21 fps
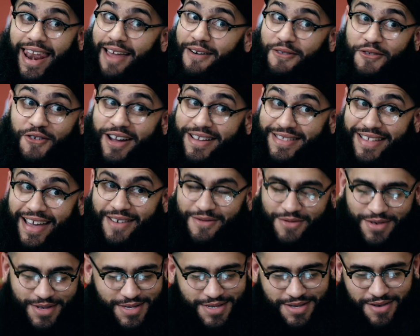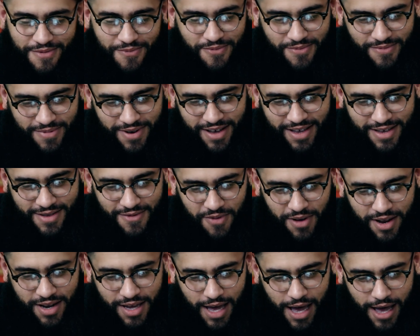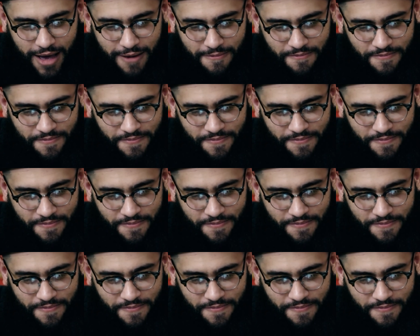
I love Greg Davies. He's a, he's a funny guy.